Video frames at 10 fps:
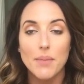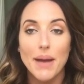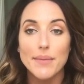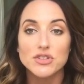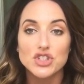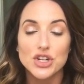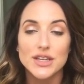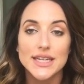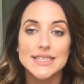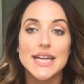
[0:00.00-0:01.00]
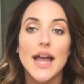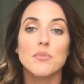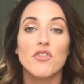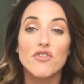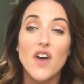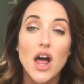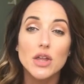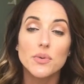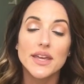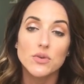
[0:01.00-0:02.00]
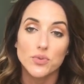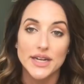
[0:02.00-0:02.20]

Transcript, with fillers: a Bible journaling time following